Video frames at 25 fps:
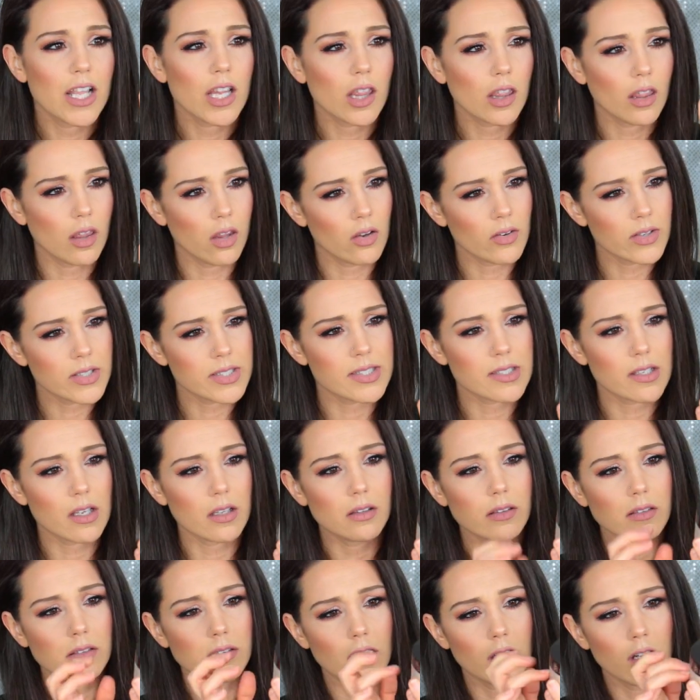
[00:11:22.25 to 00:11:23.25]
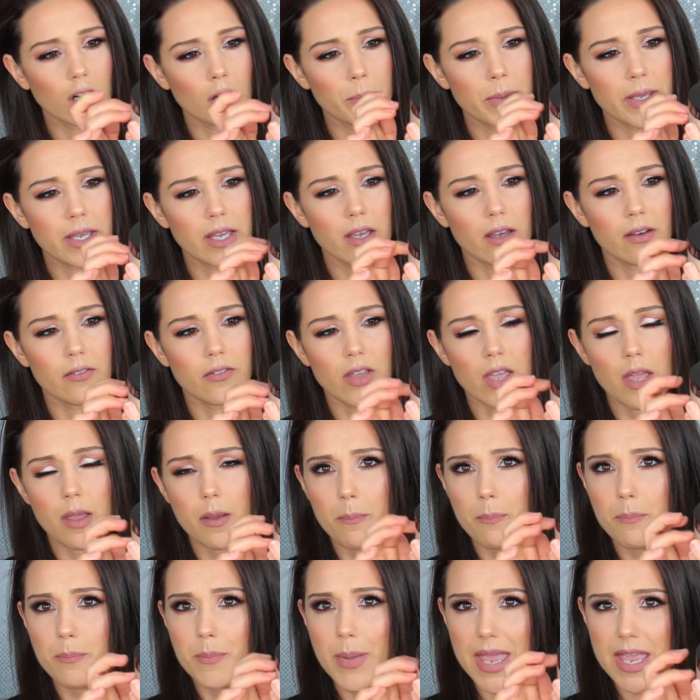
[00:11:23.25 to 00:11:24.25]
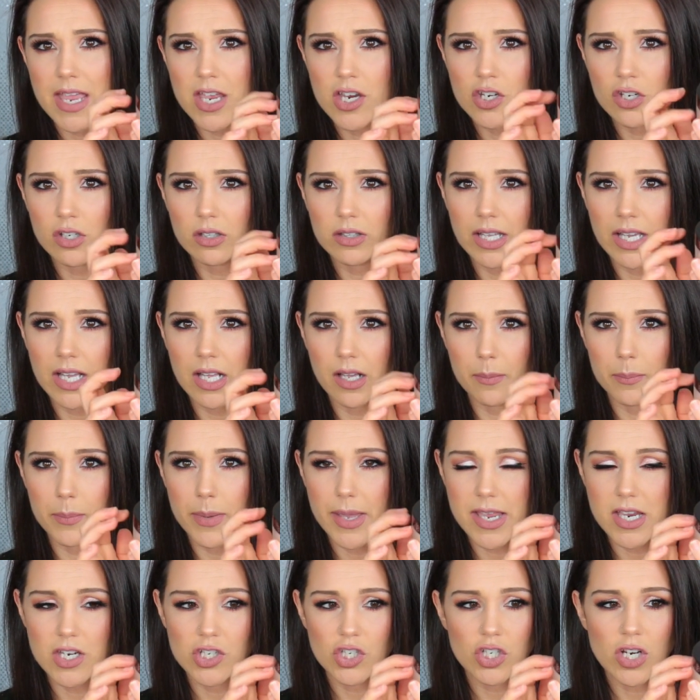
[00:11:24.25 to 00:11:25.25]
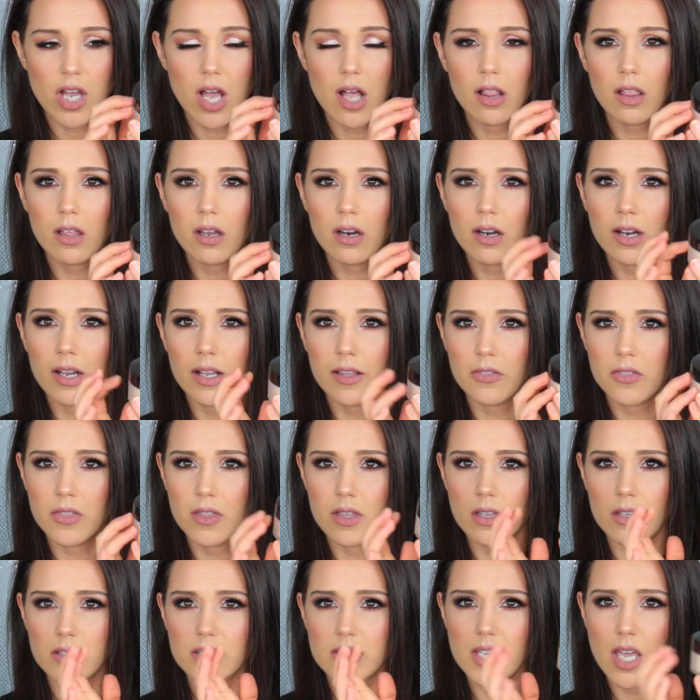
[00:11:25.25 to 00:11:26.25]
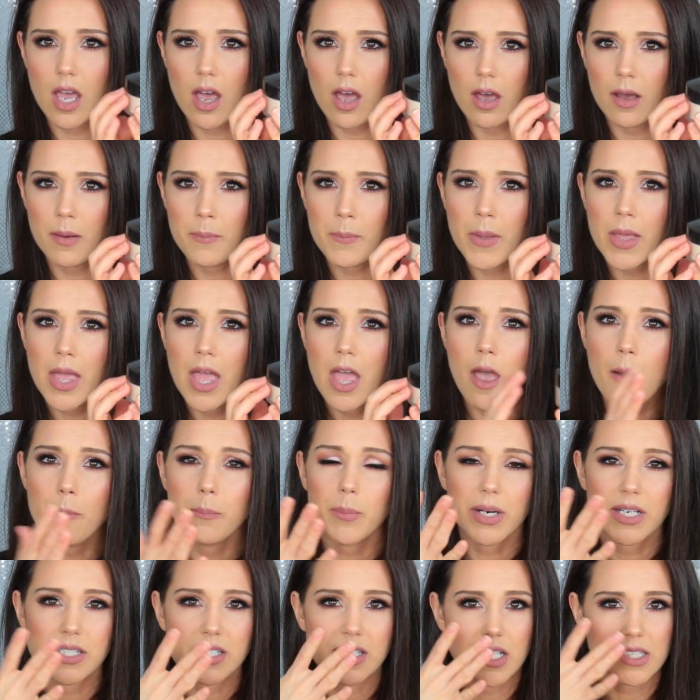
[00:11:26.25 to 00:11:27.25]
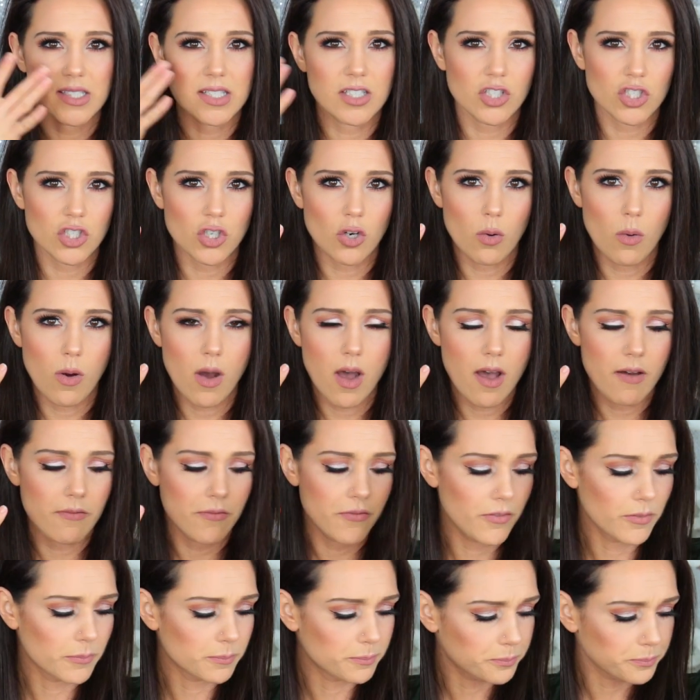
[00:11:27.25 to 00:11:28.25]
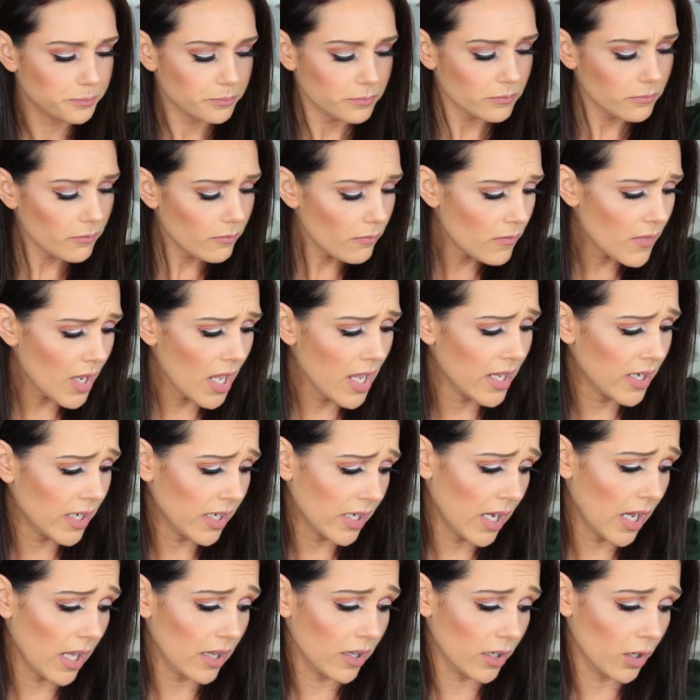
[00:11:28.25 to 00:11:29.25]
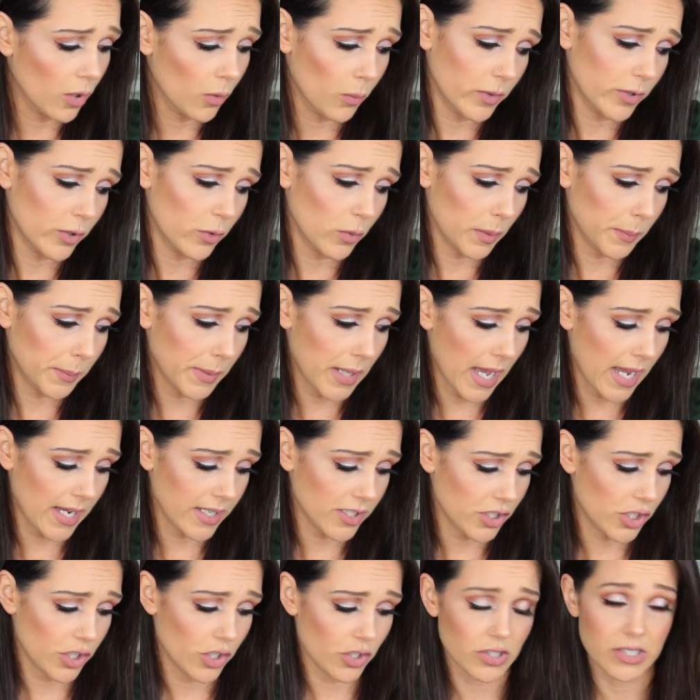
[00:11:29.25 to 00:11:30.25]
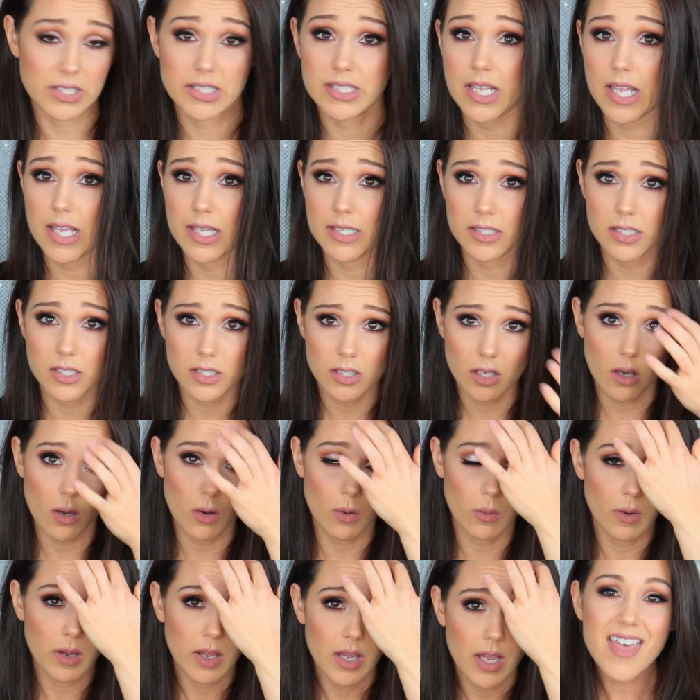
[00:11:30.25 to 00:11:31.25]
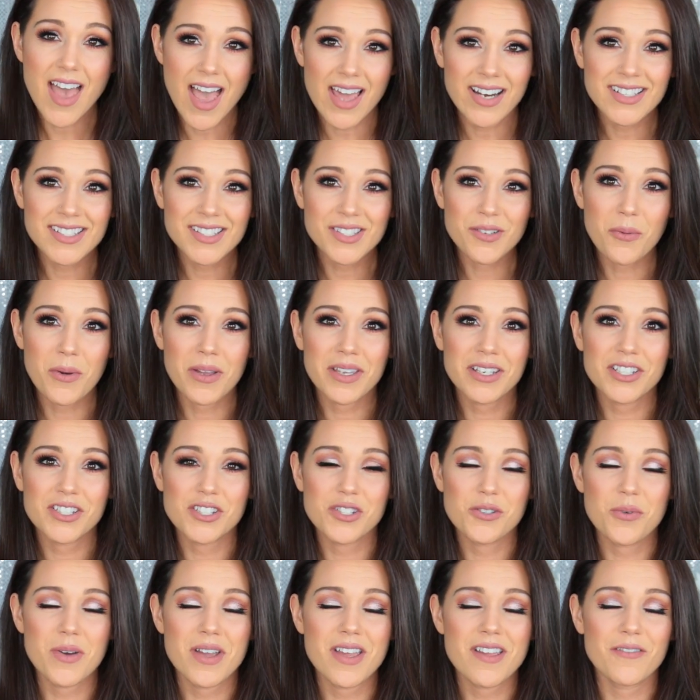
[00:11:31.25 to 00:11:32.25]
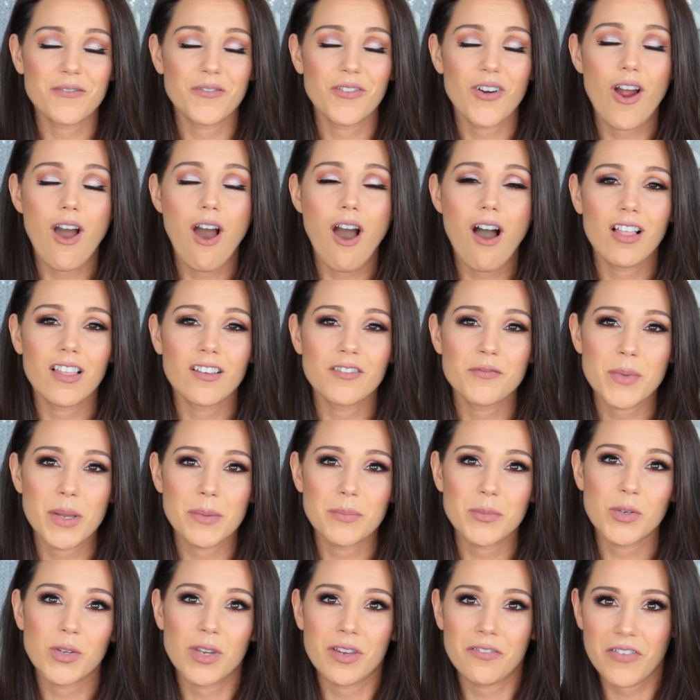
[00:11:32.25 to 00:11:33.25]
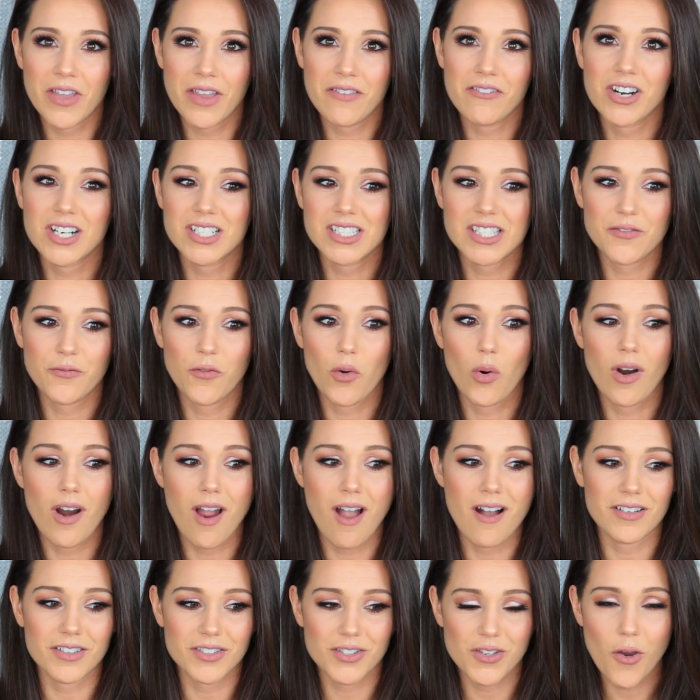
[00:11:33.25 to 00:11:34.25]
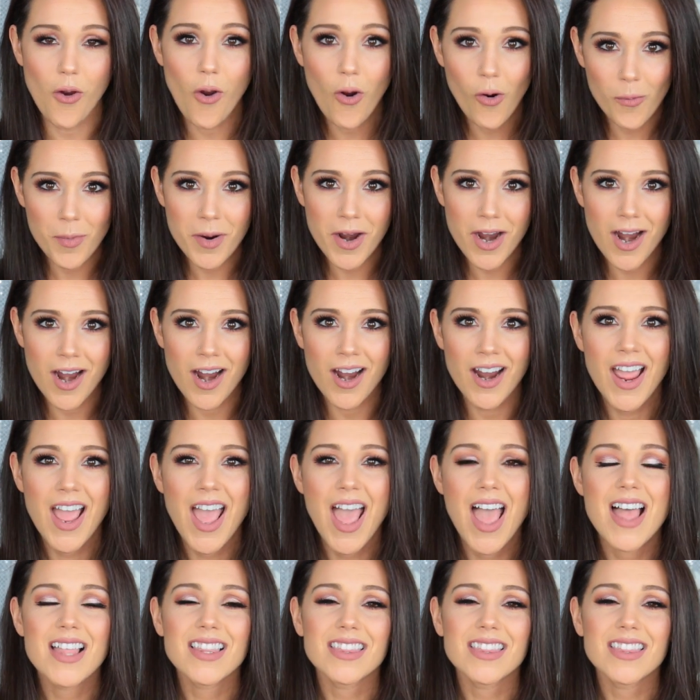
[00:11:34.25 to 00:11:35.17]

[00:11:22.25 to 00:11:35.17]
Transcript: It looks a little bit of a beige, like a beige color in the tub, but it doesn't show off any color when you apply it to your skin. So that is going to do it for all of my beauty favorites for October.